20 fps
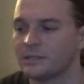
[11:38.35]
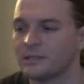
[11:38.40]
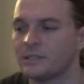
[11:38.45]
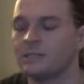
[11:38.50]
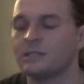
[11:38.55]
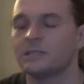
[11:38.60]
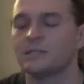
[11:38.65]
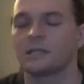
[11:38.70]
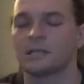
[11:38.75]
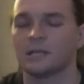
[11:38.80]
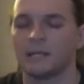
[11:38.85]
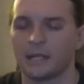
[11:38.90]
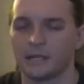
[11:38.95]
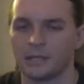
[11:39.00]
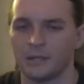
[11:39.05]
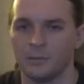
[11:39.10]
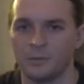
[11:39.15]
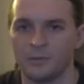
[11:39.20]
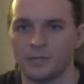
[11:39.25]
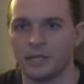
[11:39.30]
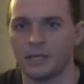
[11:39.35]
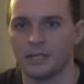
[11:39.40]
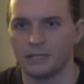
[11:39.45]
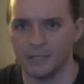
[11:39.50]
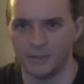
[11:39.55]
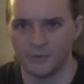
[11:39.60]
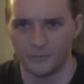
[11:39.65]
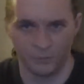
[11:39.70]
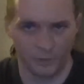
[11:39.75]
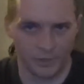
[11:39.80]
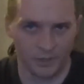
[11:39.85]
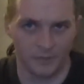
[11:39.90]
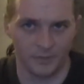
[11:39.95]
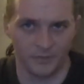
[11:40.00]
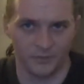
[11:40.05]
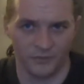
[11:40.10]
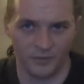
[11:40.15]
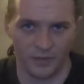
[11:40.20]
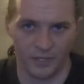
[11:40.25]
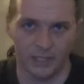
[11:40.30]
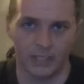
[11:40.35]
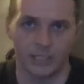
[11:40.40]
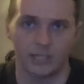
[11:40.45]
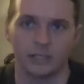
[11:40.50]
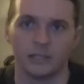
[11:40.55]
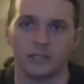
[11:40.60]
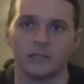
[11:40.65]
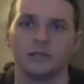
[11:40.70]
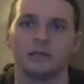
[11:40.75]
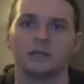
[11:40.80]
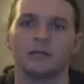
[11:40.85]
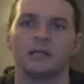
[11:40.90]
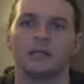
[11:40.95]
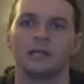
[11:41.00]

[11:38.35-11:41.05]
is connected with the idea of rhythm and fighting,